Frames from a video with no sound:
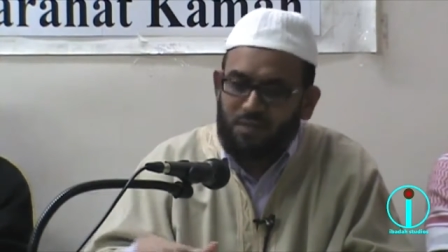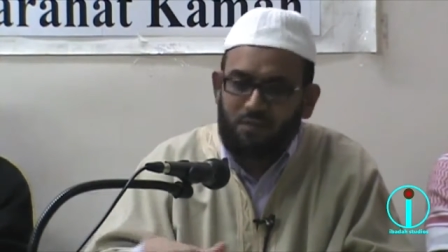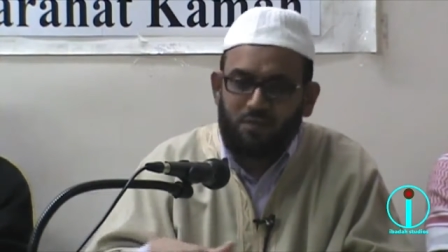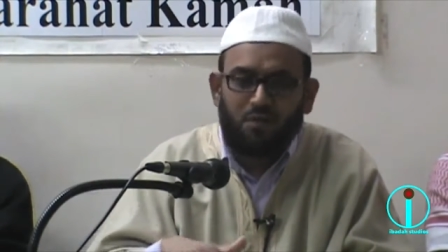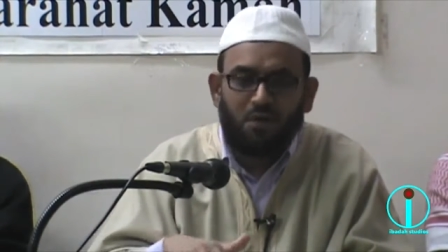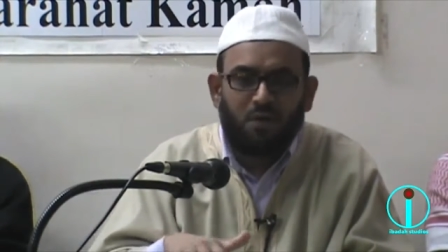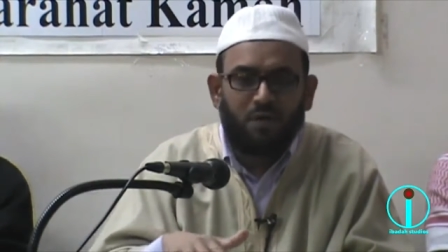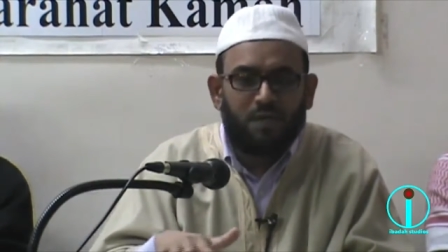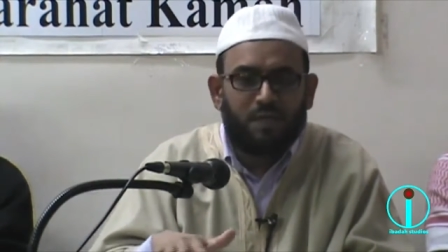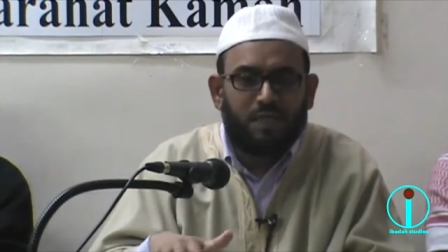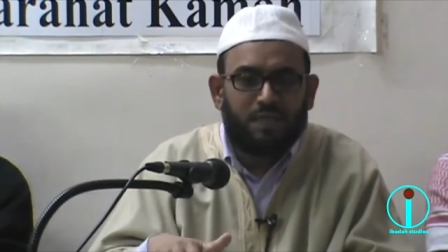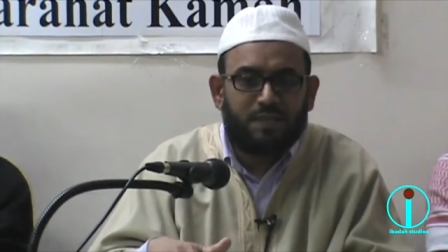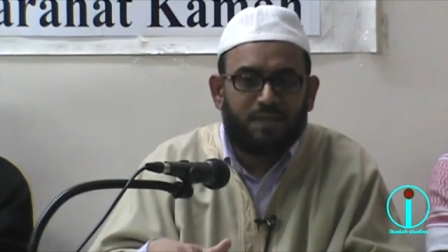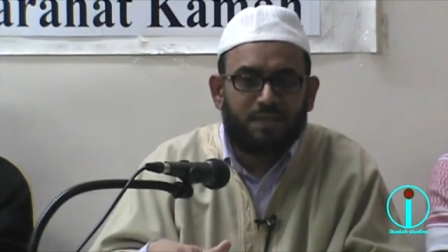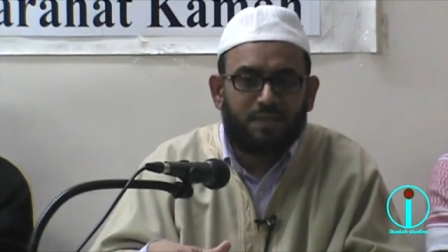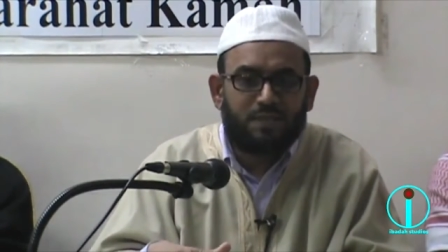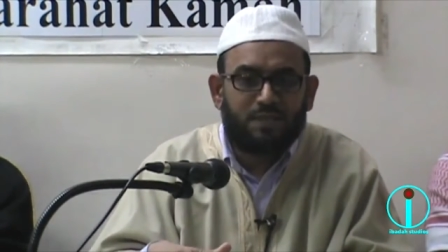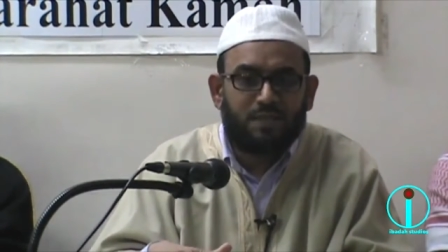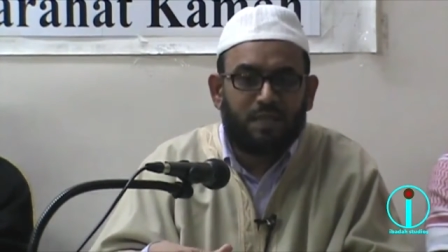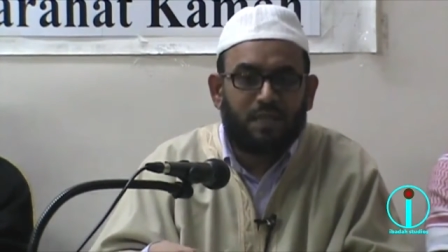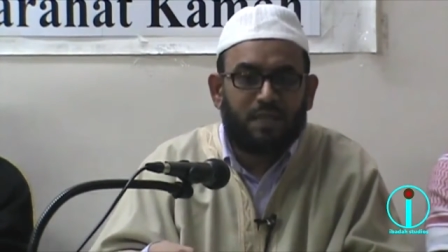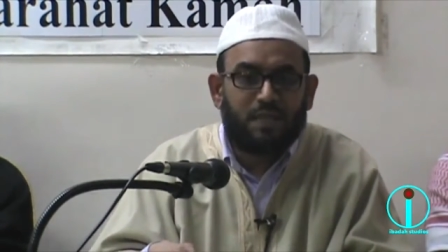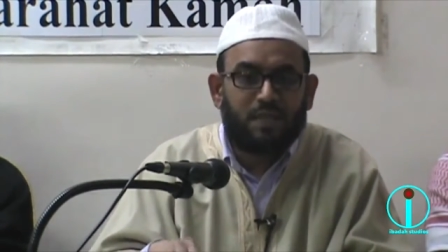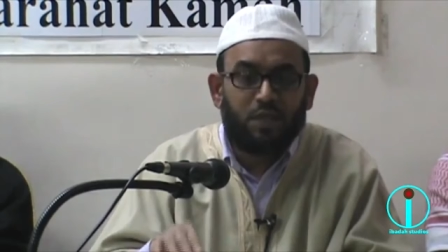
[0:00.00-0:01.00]
your colleagues
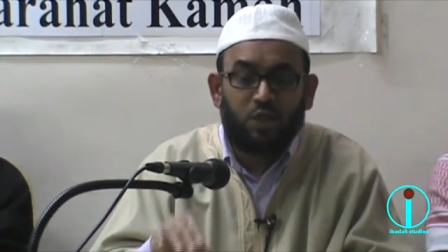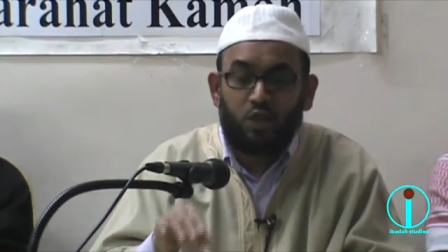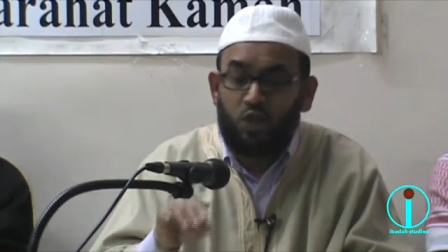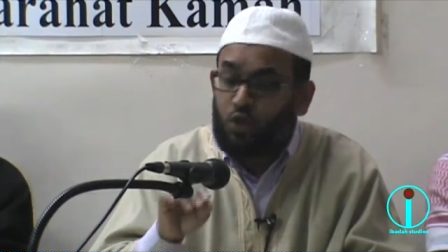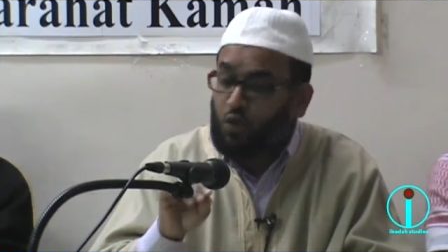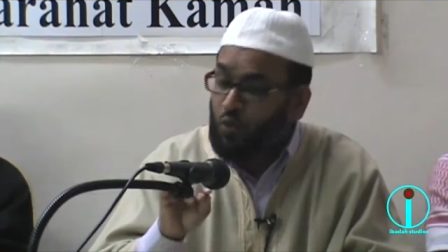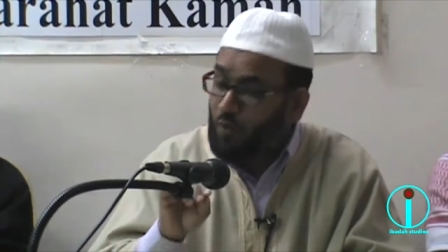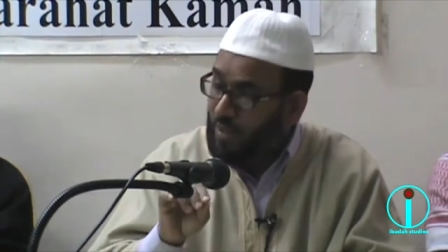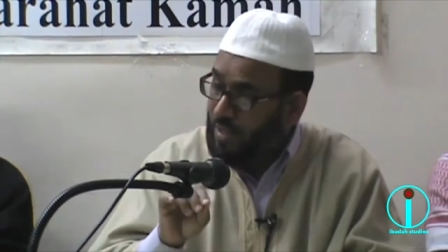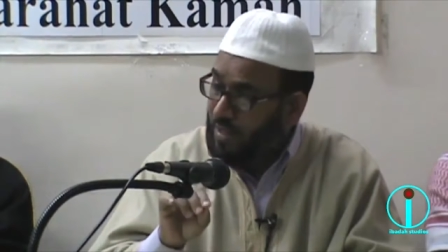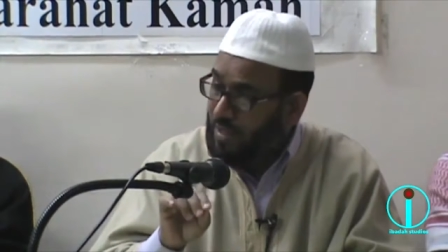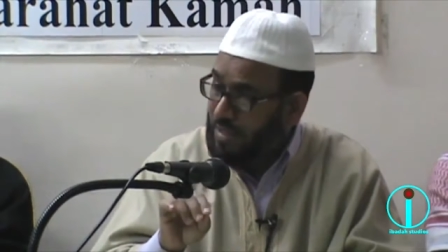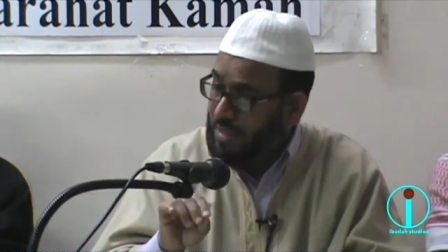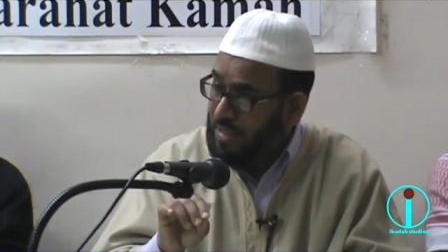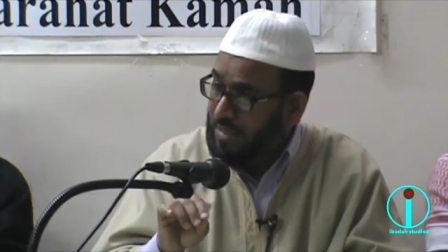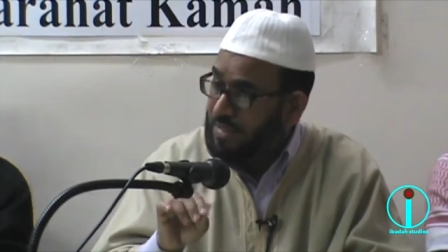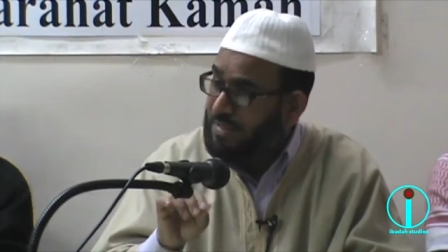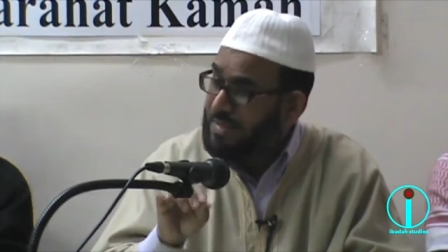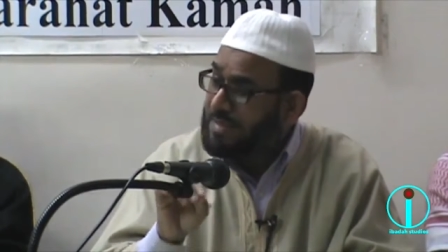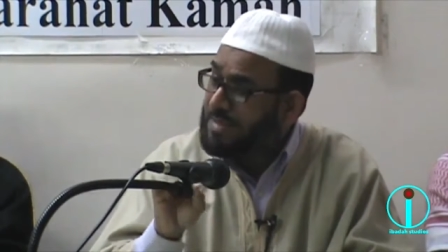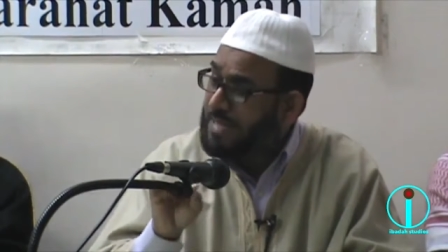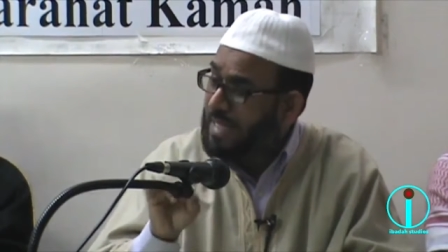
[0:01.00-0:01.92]
start doing things,